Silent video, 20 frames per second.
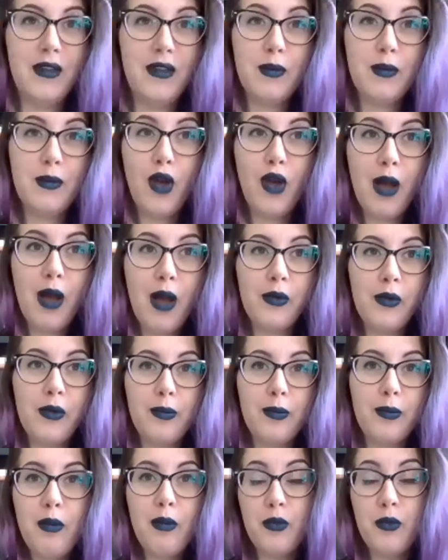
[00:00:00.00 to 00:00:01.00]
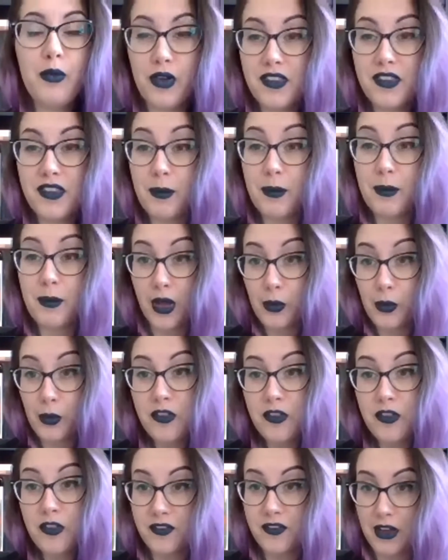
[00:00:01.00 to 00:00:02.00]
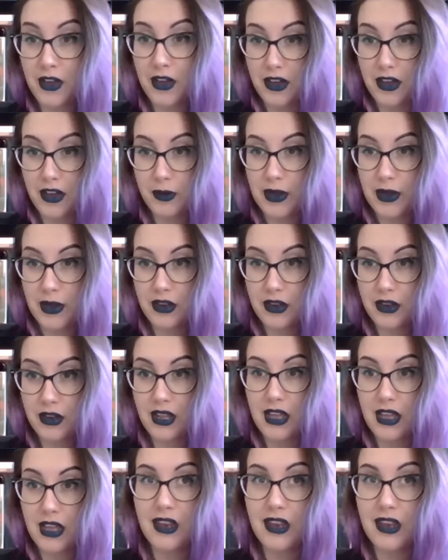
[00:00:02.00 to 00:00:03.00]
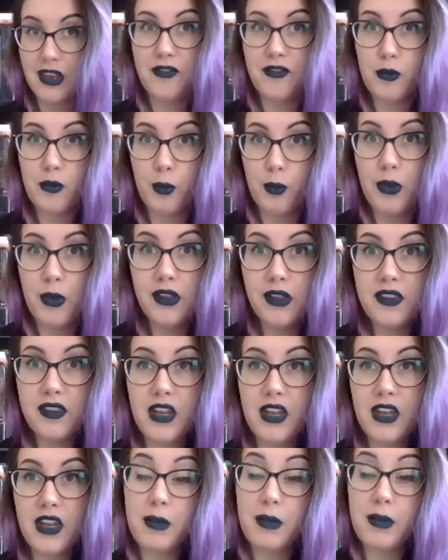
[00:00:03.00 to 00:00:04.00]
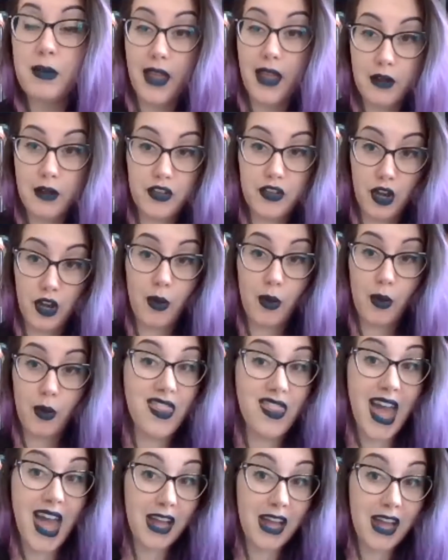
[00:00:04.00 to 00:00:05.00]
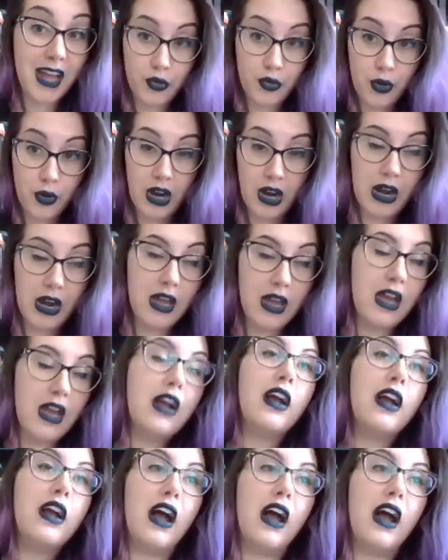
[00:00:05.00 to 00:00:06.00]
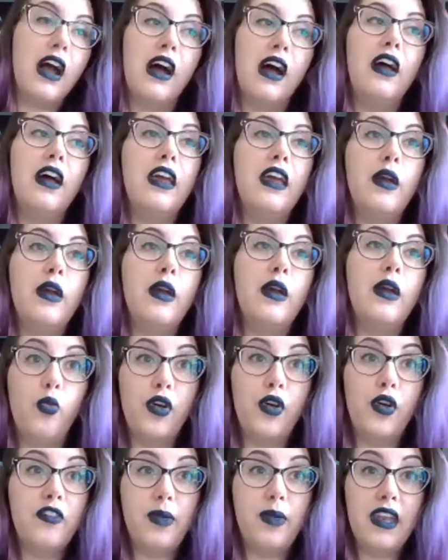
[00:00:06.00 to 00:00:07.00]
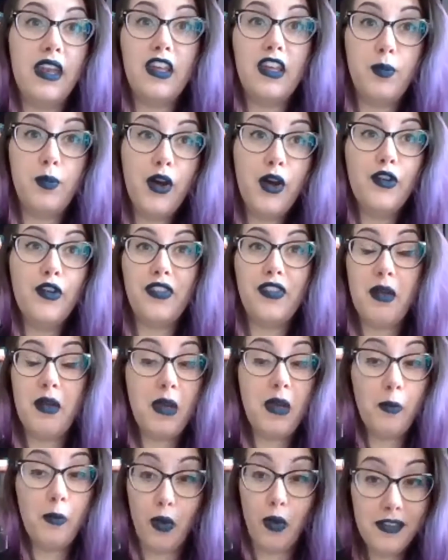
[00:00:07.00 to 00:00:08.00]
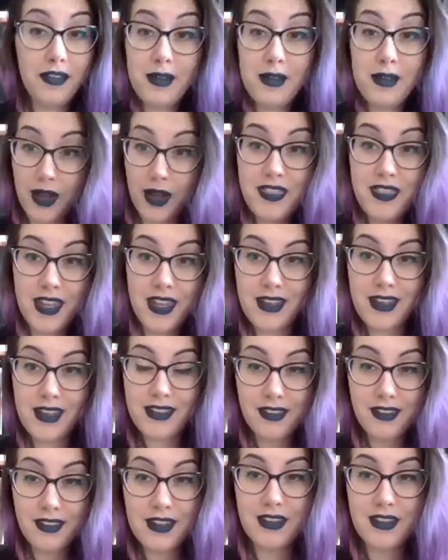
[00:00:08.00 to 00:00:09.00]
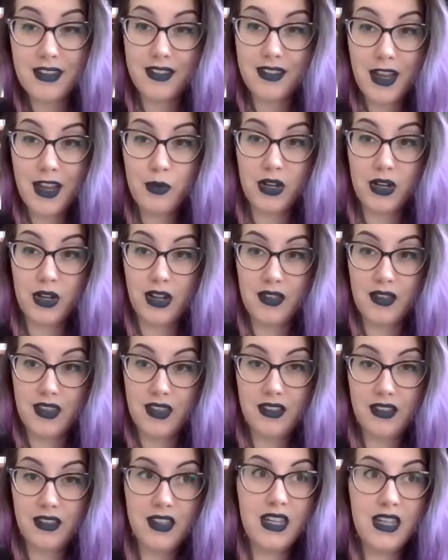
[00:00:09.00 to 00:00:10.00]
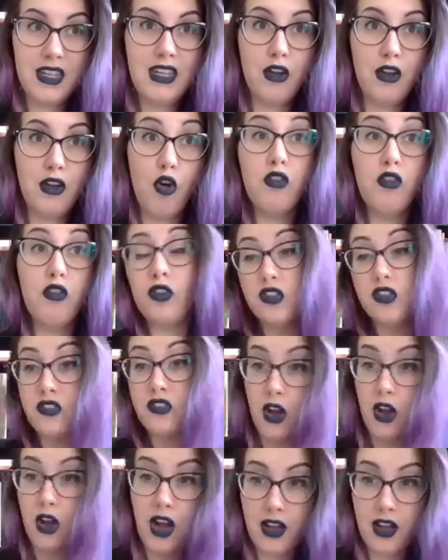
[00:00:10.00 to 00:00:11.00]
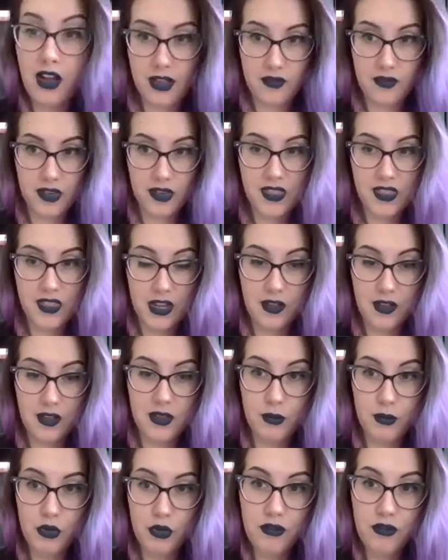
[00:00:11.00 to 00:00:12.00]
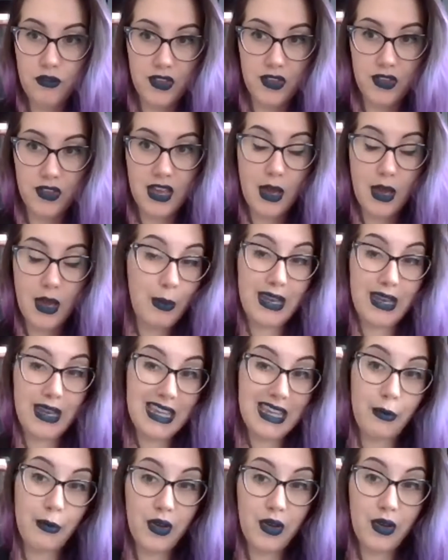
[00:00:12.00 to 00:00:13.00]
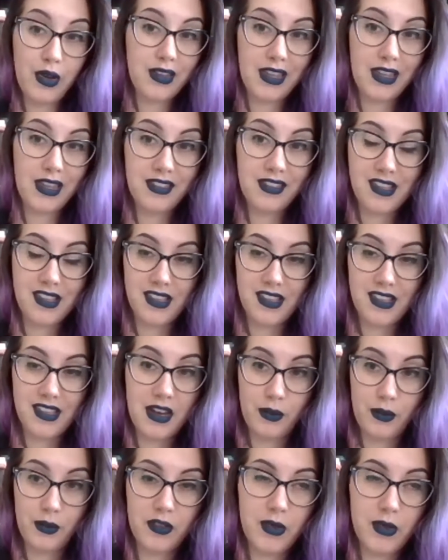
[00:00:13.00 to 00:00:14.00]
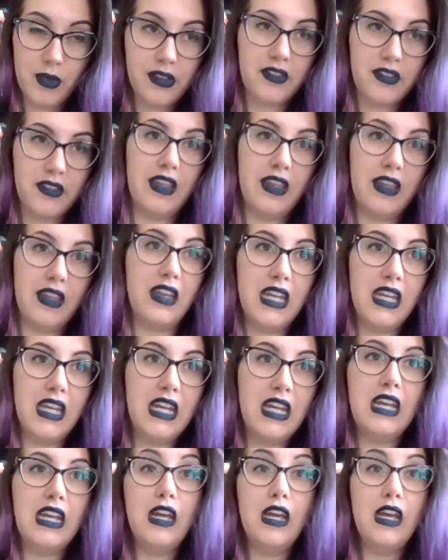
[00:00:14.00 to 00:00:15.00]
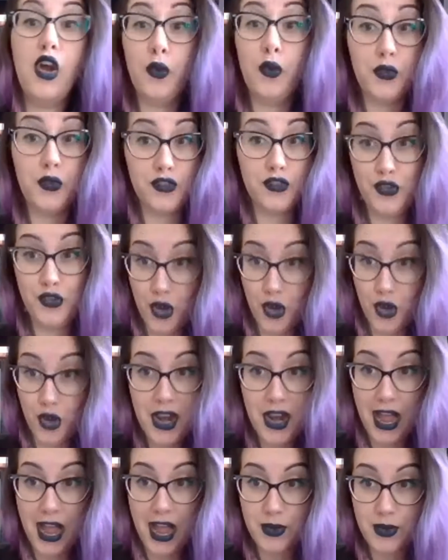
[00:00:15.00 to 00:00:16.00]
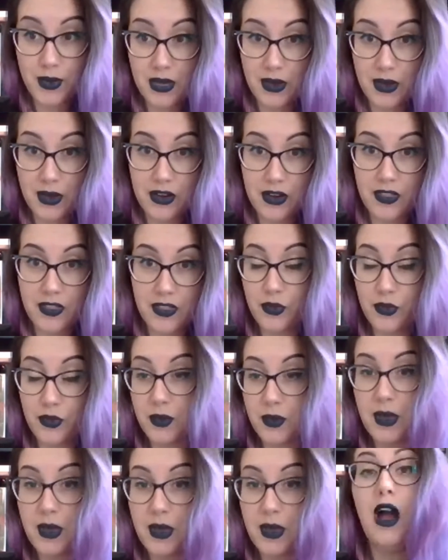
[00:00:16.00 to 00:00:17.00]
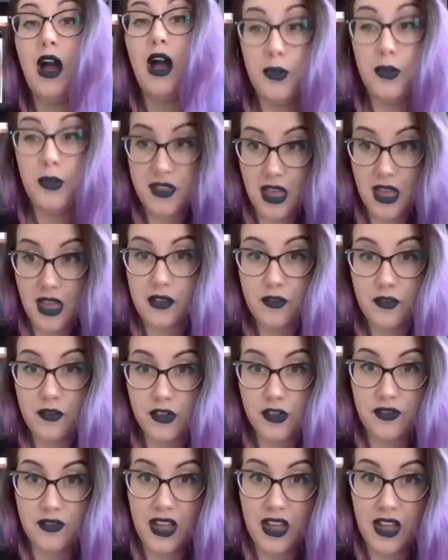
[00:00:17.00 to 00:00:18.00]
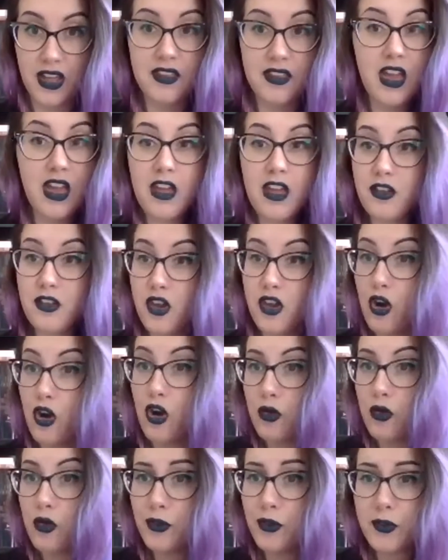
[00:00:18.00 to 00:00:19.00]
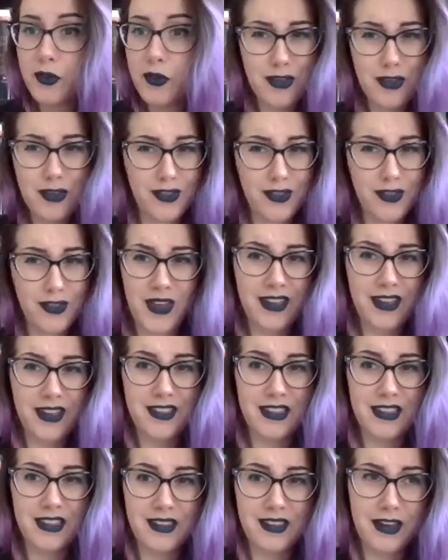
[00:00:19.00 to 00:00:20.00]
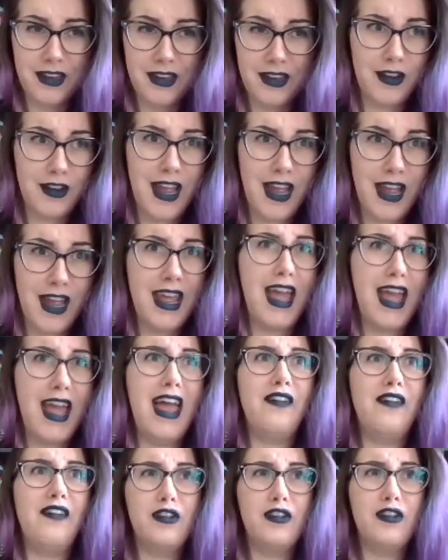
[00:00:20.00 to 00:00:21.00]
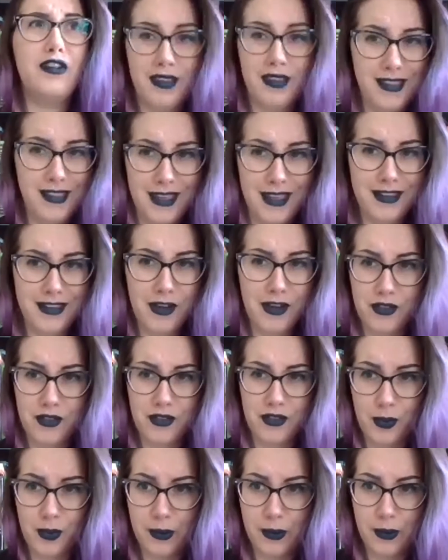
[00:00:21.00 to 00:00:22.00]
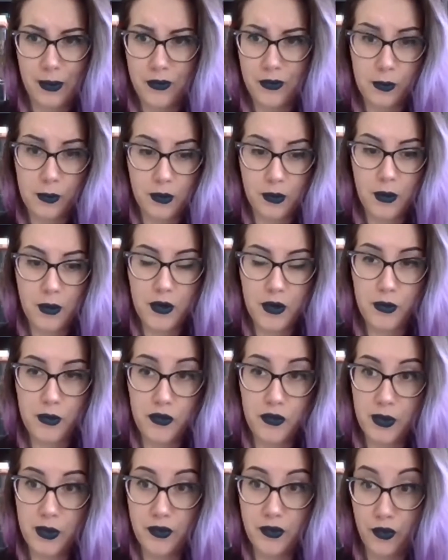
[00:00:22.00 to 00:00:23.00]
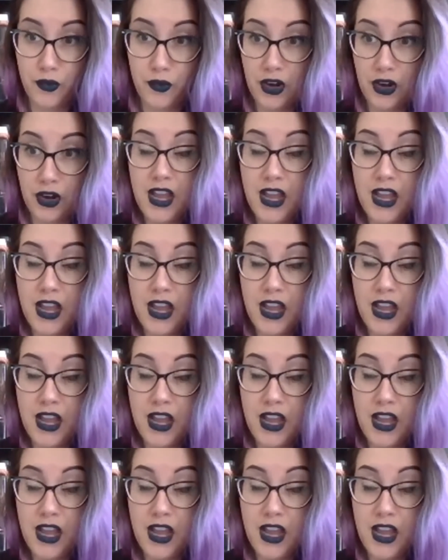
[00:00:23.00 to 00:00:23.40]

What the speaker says: the problem was that Bud Westmore found out about it. And if Millicent had been allowed to go on that tour, it would have been exposed that it wasn't Bud that had done the design work on this. He oversaw everything on the movie, but it wasn't his design. It was Millicent's, and he was not happy about it. This was a big upset for events. No special effects designer had ever been sent out to promote a movie before.